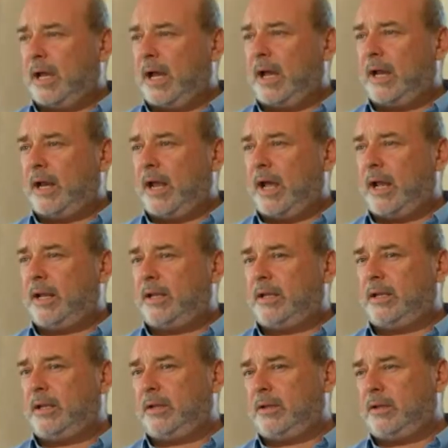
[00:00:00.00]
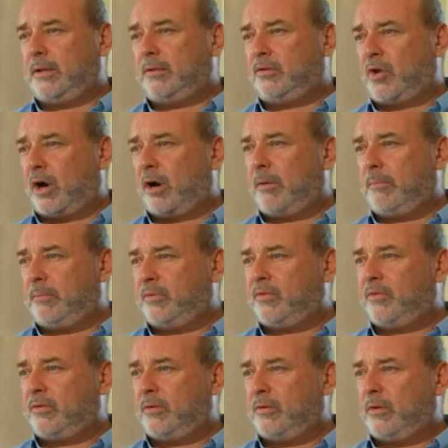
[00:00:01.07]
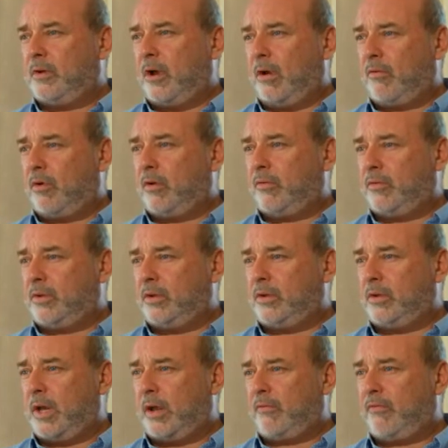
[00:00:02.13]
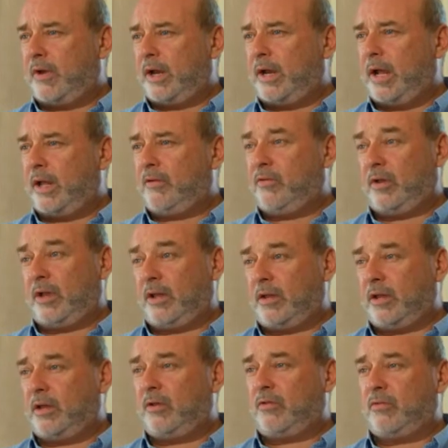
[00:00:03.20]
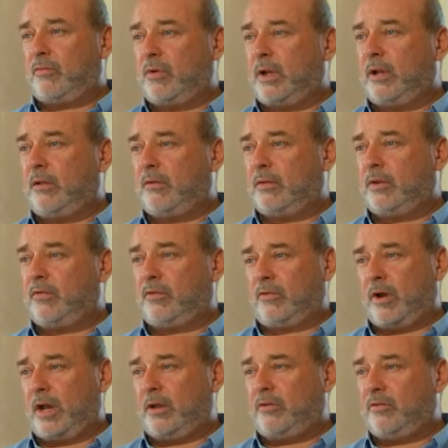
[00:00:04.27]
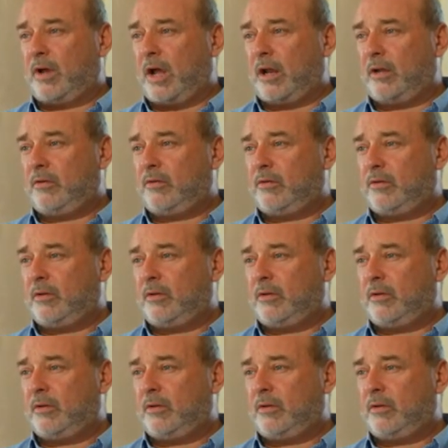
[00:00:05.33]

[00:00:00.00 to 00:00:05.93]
and the terms around that financing, I think, is the greatest challenge.